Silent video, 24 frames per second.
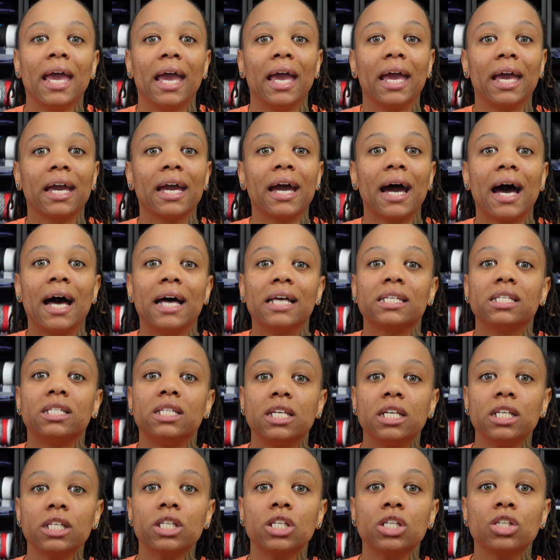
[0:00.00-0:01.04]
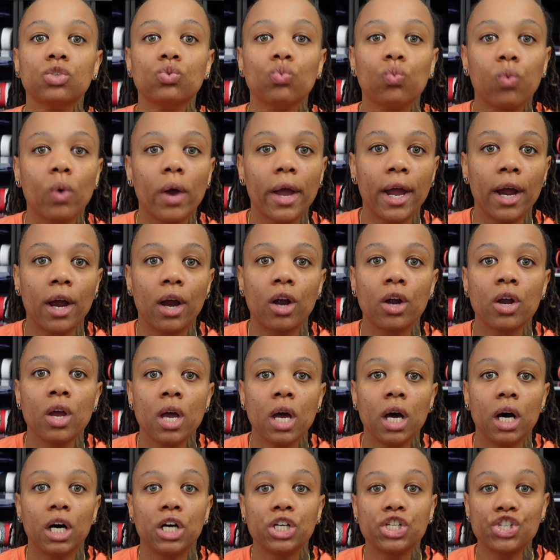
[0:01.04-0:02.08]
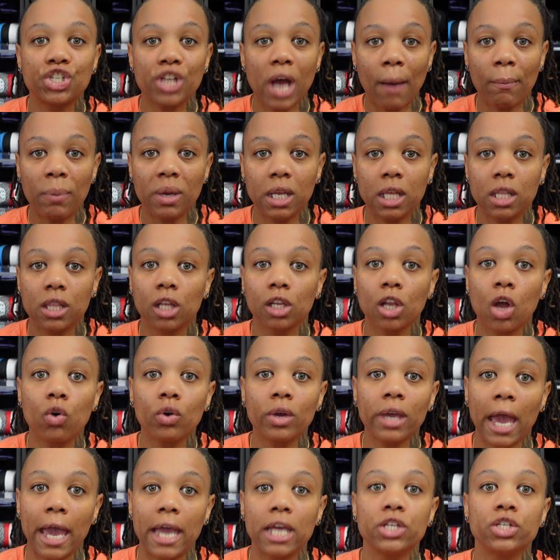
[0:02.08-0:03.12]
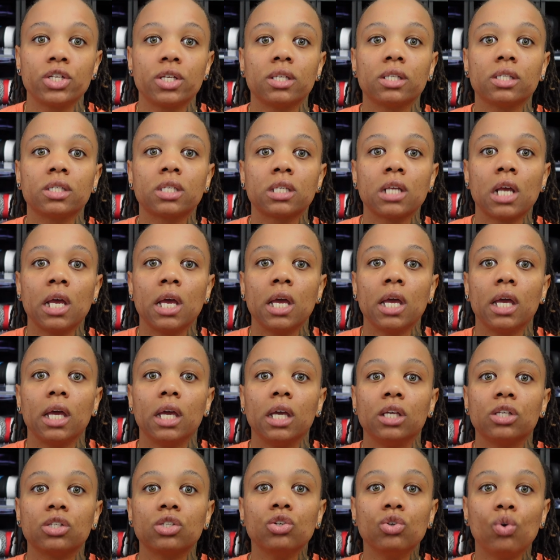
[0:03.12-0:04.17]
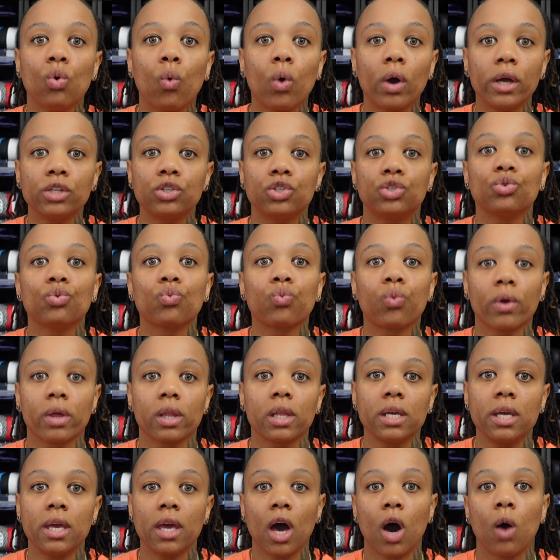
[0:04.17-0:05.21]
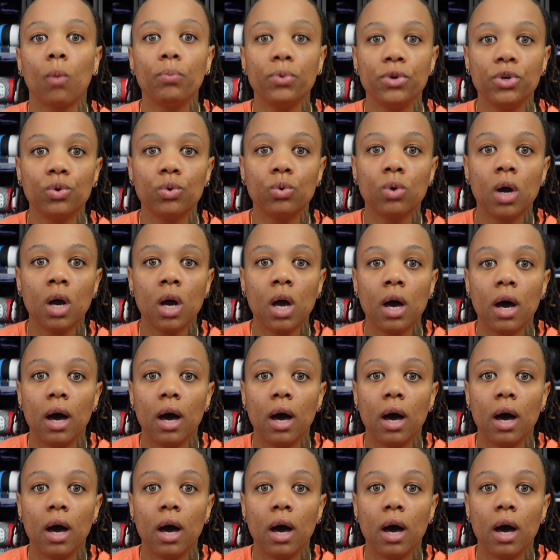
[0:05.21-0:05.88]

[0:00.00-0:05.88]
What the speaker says: And guys, this is where shopping in the locations is going to really help you.